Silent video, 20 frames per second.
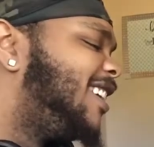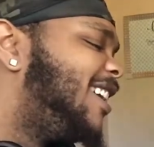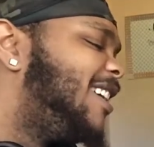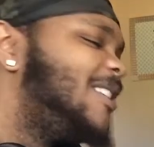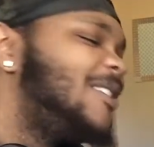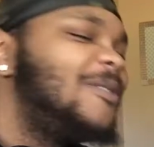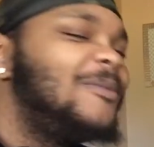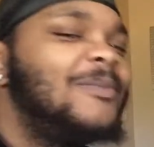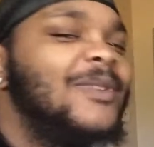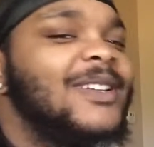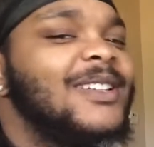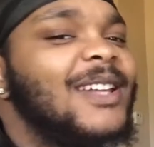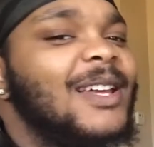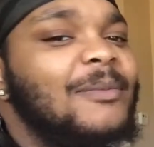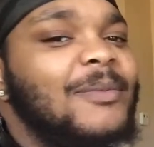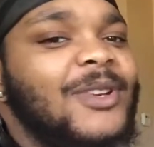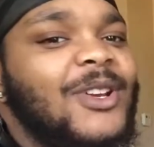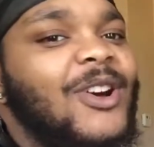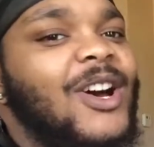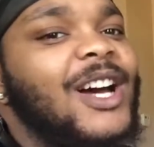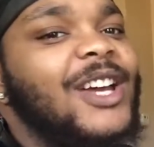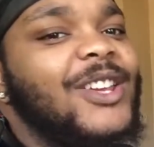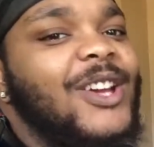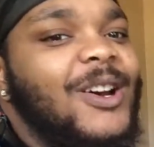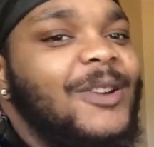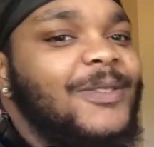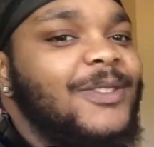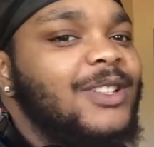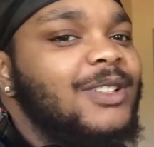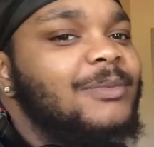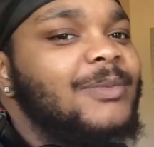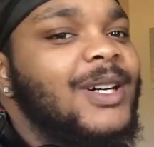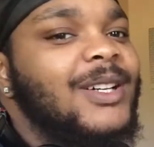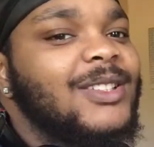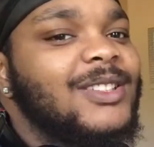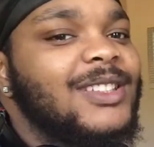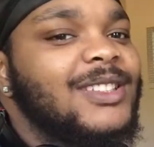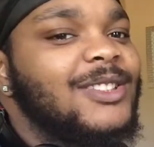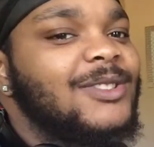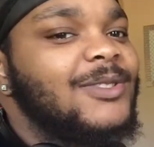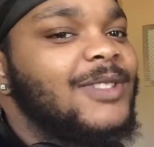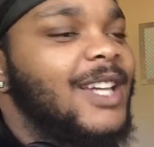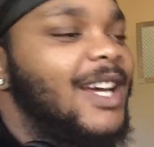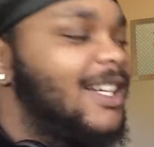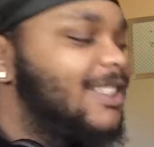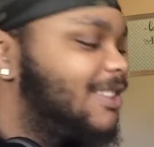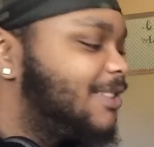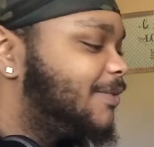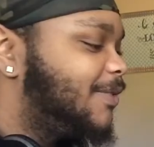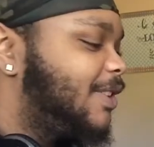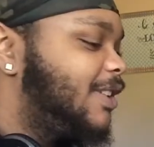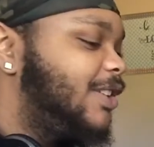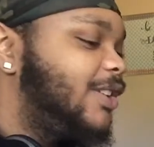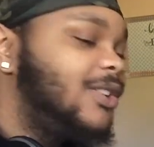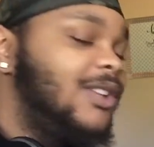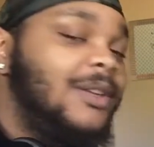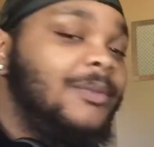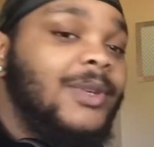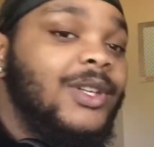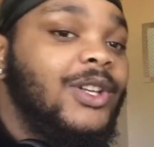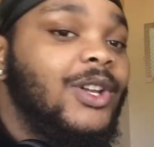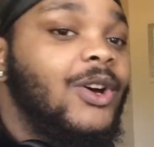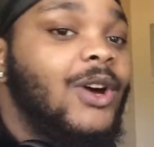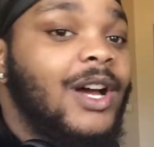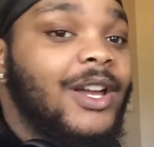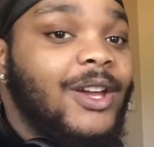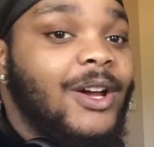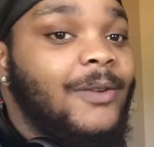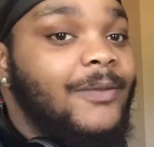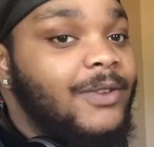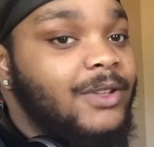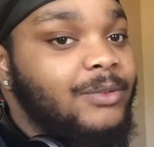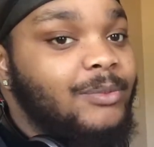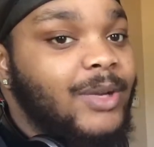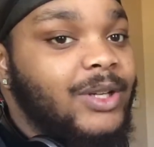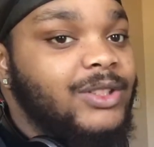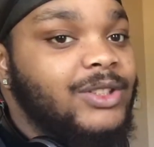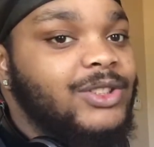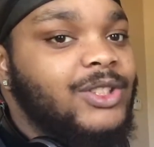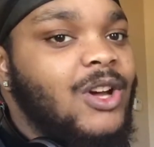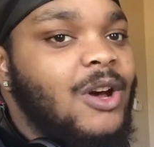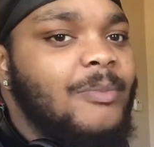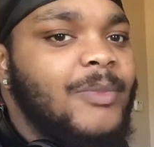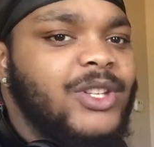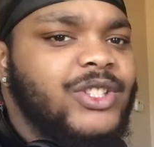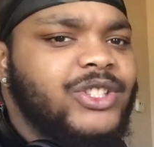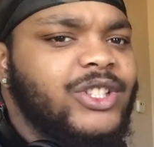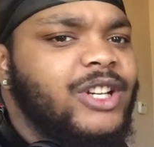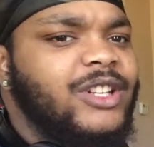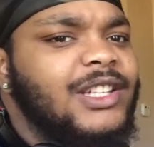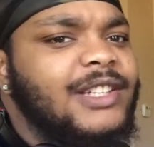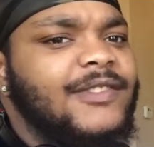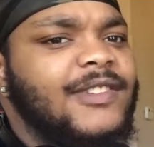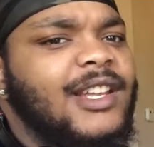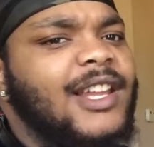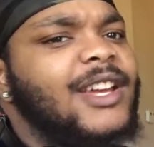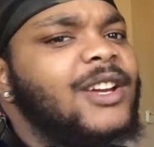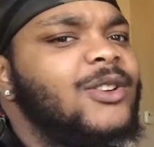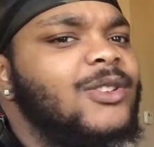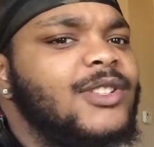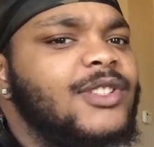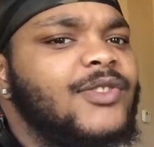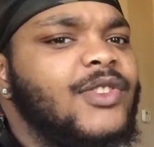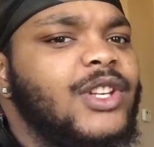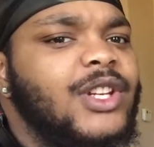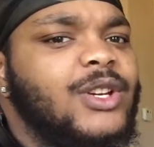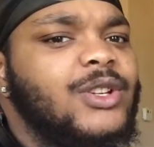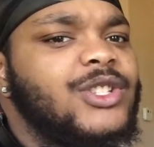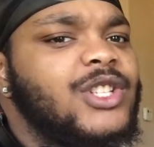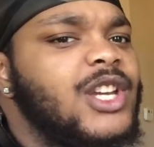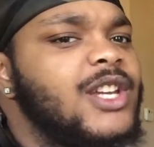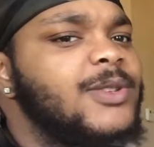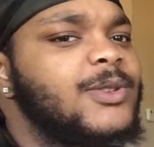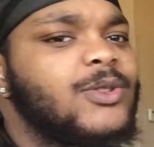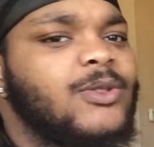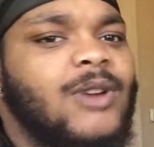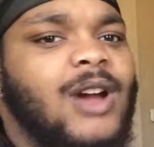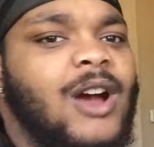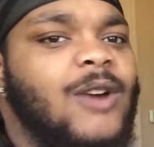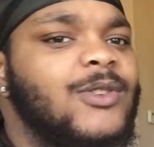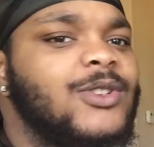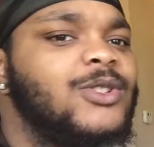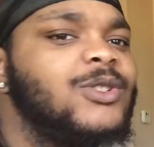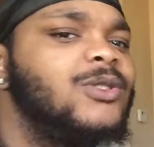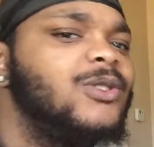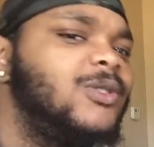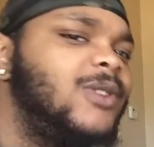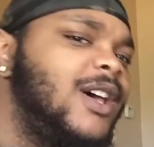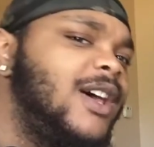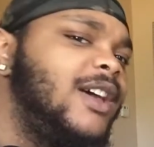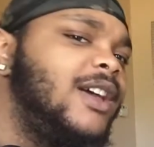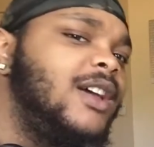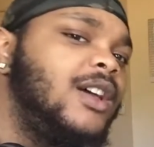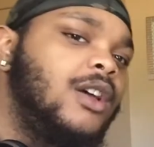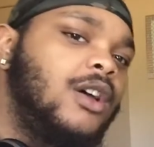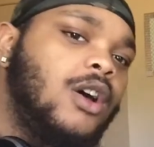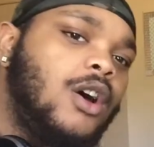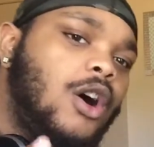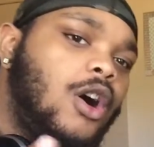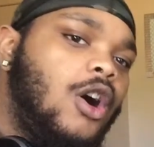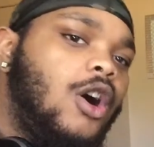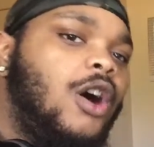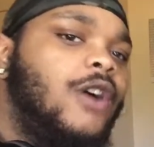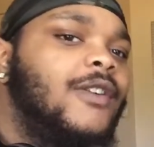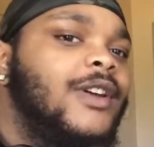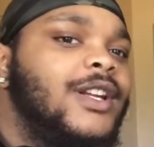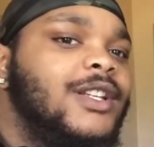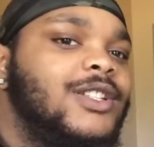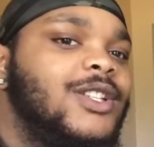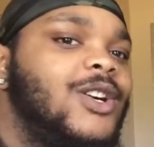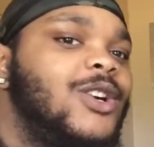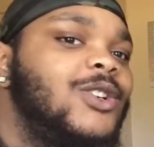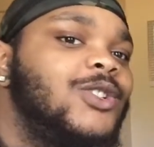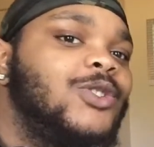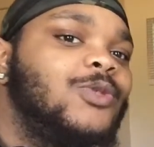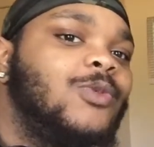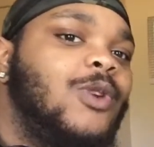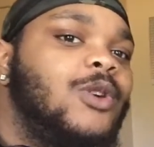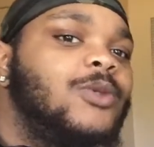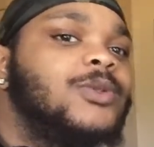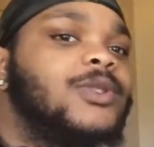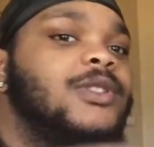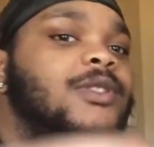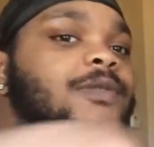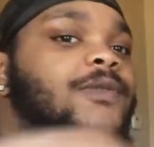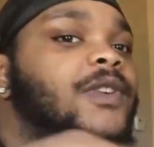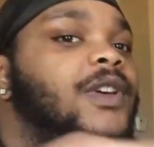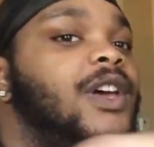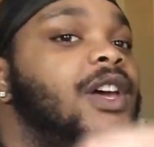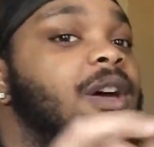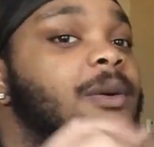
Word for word: But let me know how y'all feel about this reaction video. Let me know how y'all feel about the song. Make sure y'all leave a like on this video, share, subscribe once you do that. Already told you, welcome to the fam.